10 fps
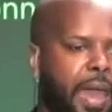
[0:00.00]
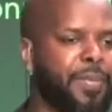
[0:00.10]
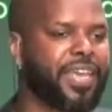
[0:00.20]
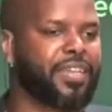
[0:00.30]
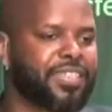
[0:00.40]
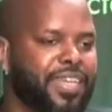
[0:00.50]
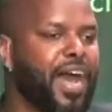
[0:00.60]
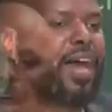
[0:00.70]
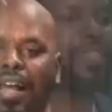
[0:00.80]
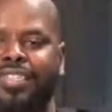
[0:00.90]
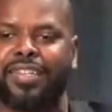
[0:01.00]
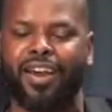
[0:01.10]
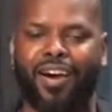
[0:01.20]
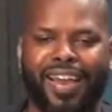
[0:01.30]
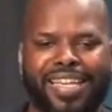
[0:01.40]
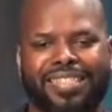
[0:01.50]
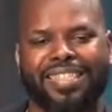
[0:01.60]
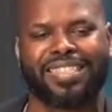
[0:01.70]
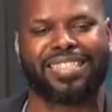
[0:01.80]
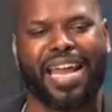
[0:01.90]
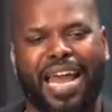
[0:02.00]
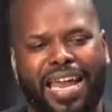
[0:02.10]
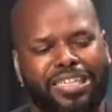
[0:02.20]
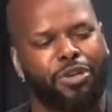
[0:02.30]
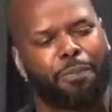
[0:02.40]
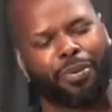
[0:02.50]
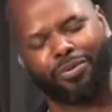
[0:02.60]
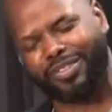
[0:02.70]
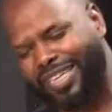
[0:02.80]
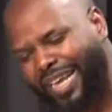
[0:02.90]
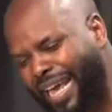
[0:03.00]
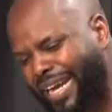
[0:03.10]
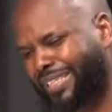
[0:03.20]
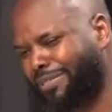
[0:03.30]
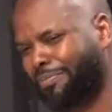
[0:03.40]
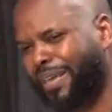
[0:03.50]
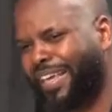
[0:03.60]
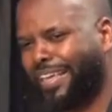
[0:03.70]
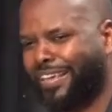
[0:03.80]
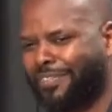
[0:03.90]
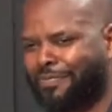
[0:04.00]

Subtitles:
Why? Because God's law is designed to protect me.